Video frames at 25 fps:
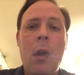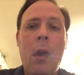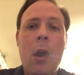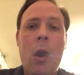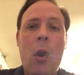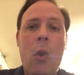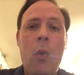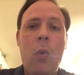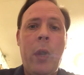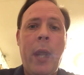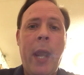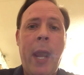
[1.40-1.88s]

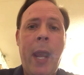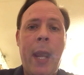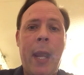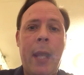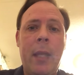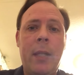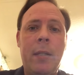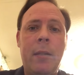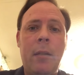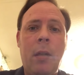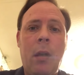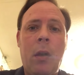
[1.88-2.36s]
Okay,
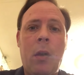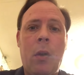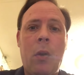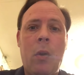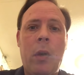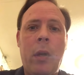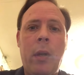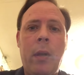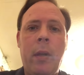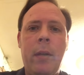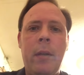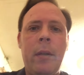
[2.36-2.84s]
so
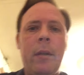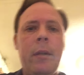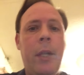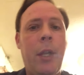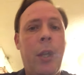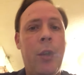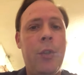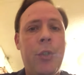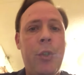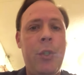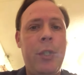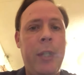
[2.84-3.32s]

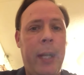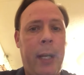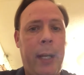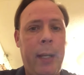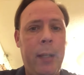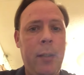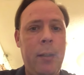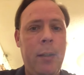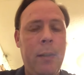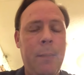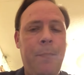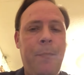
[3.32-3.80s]
here's your
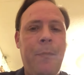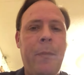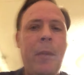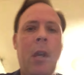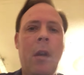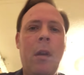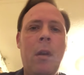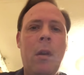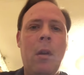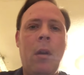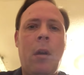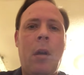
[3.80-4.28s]
ticket.
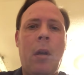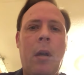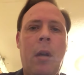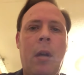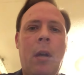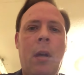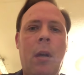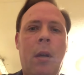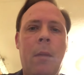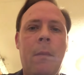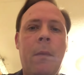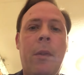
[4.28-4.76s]

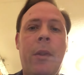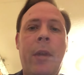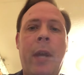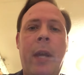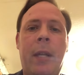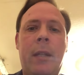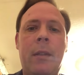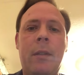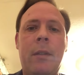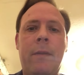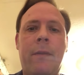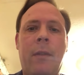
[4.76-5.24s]
Uh,
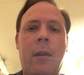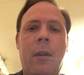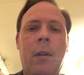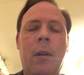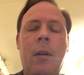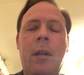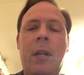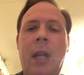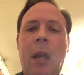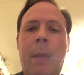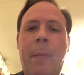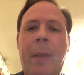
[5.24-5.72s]
thanks for
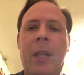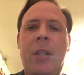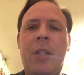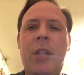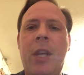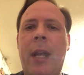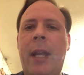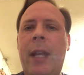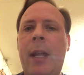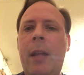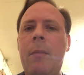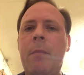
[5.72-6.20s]
coming.
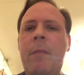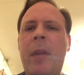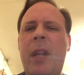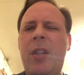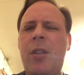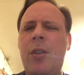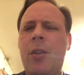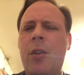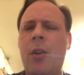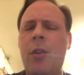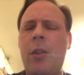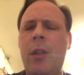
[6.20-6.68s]
Check it. Make
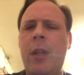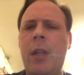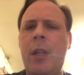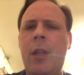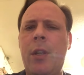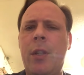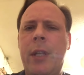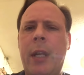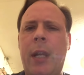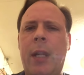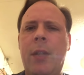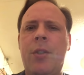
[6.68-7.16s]
sure that your
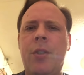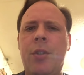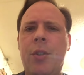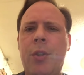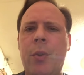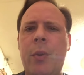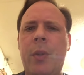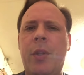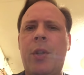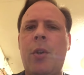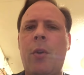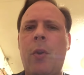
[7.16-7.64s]
ticket's true
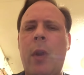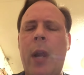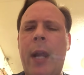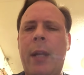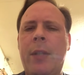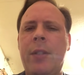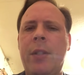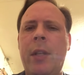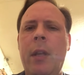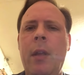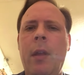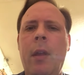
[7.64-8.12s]
and
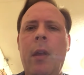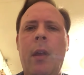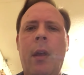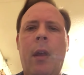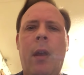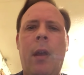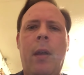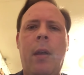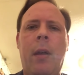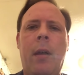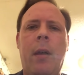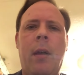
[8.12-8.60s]
correct.
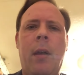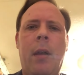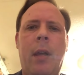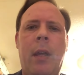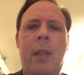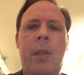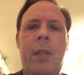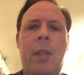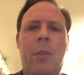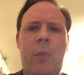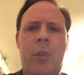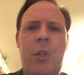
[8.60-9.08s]
Uh,
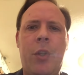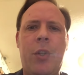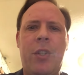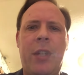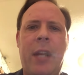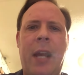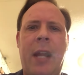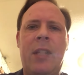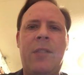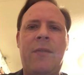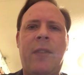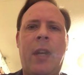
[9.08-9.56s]
and then when you're
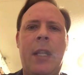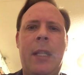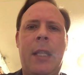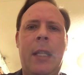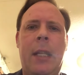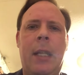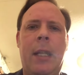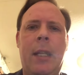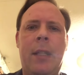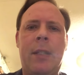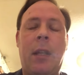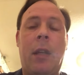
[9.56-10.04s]
satisfied that
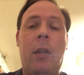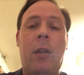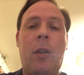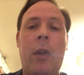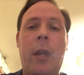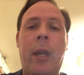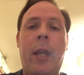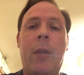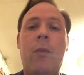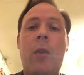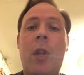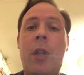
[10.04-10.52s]
it is, I'll go
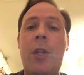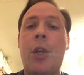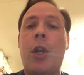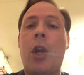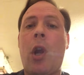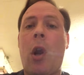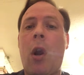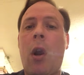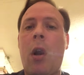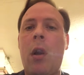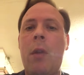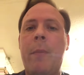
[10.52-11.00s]
ahead, run your
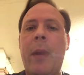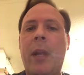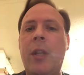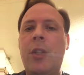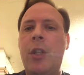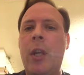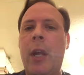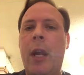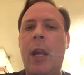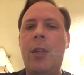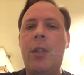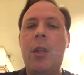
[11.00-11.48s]
card, make
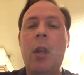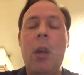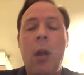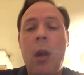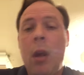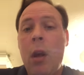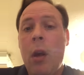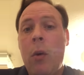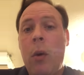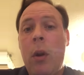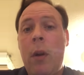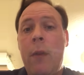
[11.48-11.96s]
change,
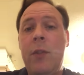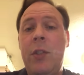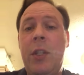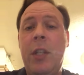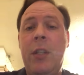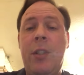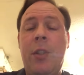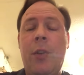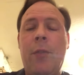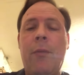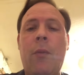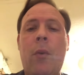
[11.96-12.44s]
whatever's
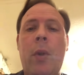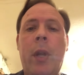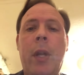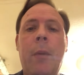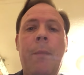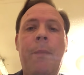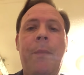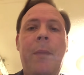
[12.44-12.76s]
easier for you.